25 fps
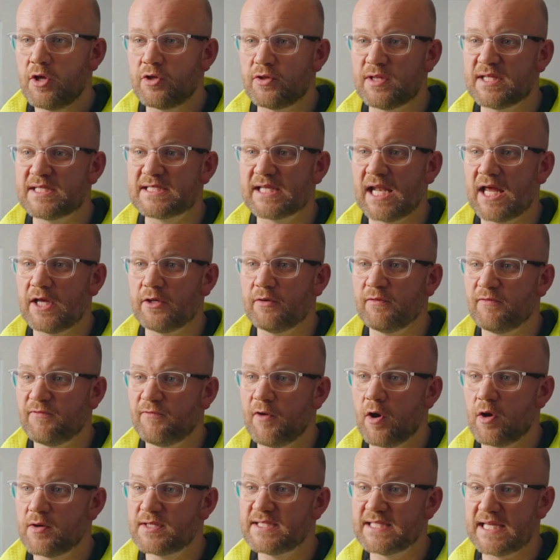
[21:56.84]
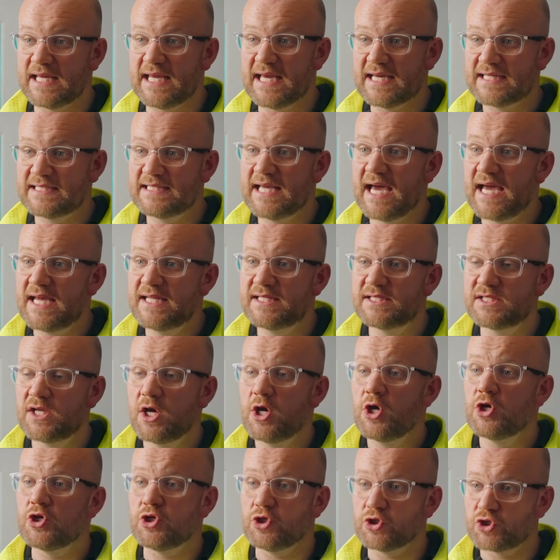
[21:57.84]
These are like your Fox ESS,
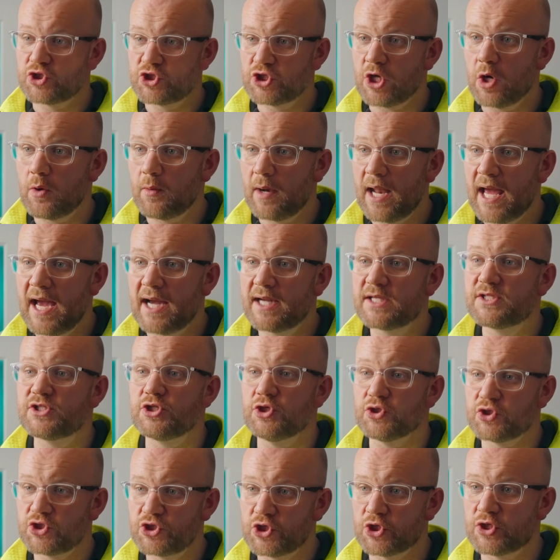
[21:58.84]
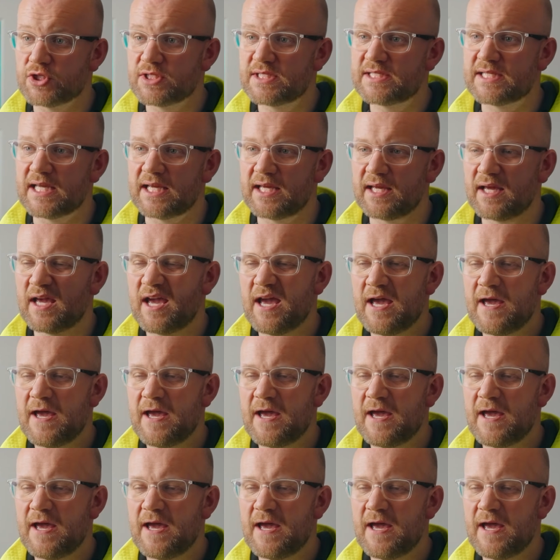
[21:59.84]
your Solax, your SunSync.